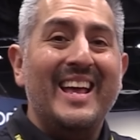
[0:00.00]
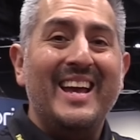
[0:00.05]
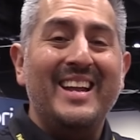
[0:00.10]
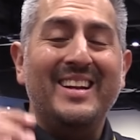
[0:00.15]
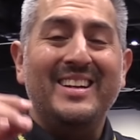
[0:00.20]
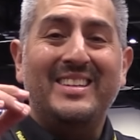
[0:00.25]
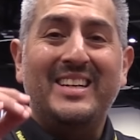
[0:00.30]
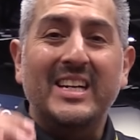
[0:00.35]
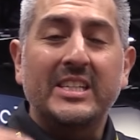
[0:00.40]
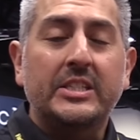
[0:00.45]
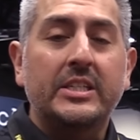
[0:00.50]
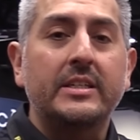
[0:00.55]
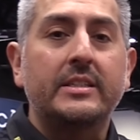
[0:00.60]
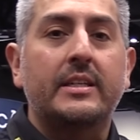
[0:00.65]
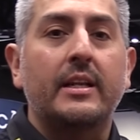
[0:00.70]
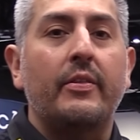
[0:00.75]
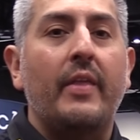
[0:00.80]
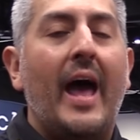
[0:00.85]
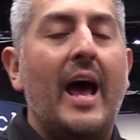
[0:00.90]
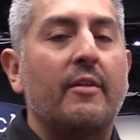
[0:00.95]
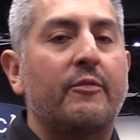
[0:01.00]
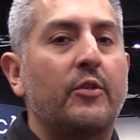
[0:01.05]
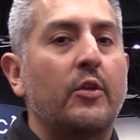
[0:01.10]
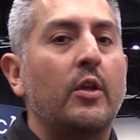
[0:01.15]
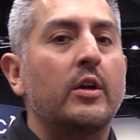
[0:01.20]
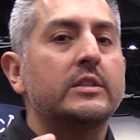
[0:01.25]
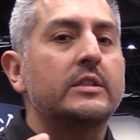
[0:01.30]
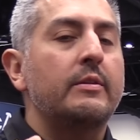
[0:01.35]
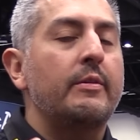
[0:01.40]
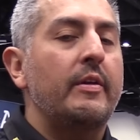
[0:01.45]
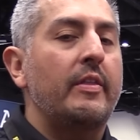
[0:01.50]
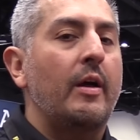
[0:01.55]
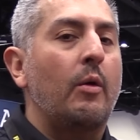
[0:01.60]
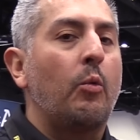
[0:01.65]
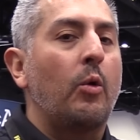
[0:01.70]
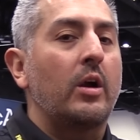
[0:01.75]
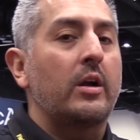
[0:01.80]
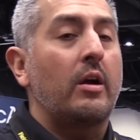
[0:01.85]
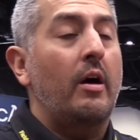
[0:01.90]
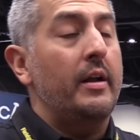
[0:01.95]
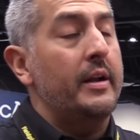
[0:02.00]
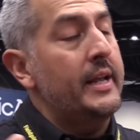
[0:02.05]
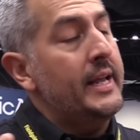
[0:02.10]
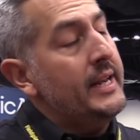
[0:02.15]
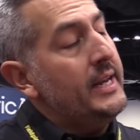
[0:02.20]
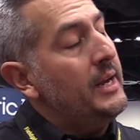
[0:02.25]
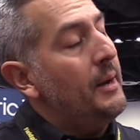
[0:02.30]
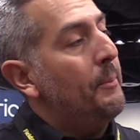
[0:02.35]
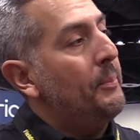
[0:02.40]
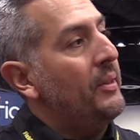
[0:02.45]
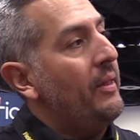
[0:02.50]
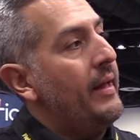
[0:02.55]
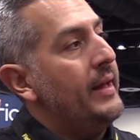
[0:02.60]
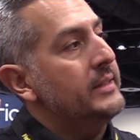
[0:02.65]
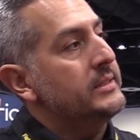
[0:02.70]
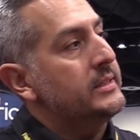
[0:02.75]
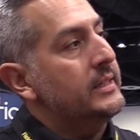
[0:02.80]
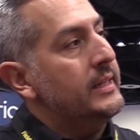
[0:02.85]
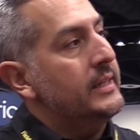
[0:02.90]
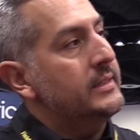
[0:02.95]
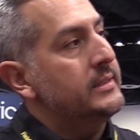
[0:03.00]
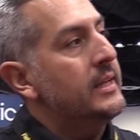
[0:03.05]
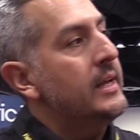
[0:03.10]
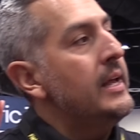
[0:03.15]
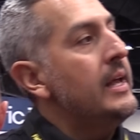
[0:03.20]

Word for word: In addition to that, for those of you that work on heating appliances,